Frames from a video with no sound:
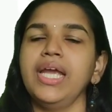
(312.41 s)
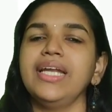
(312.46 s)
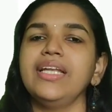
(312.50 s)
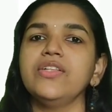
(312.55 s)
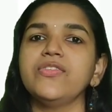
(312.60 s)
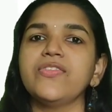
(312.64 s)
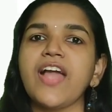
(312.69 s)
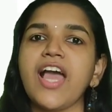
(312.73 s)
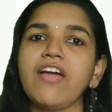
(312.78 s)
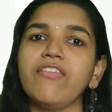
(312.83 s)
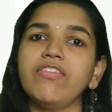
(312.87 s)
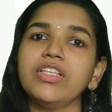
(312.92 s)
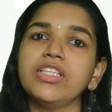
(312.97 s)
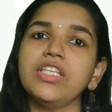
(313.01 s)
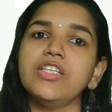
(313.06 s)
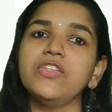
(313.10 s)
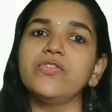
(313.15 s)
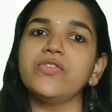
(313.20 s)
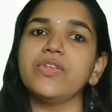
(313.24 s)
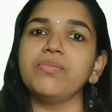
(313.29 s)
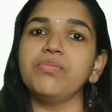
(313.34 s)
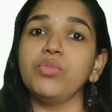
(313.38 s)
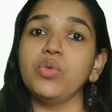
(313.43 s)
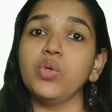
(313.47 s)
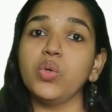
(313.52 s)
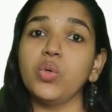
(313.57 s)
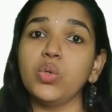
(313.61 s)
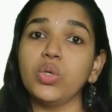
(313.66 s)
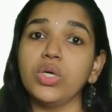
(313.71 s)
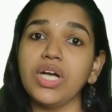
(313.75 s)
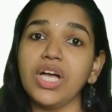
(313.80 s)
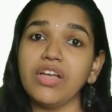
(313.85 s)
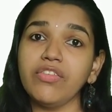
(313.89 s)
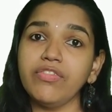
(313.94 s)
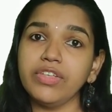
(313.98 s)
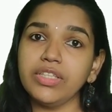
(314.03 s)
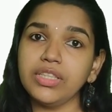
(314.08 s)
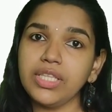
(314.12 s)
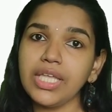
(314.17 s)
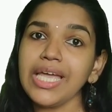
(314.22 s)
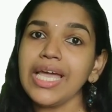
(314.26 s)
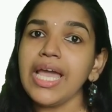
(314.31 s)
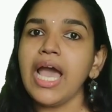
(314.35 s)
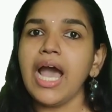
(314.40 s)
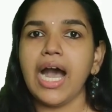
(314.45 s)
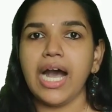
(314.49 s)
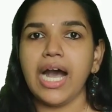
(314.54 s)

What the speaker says: It is having the Samyoga with the